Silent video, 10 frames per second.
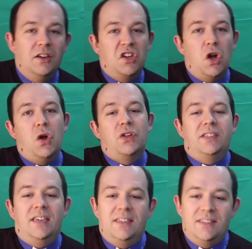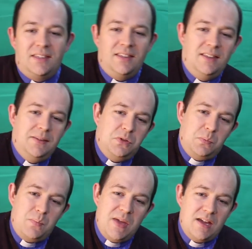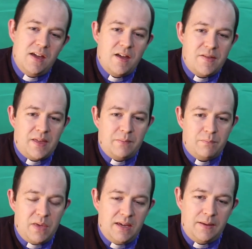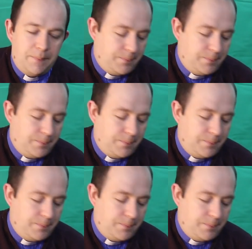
God is. It's bigger than big.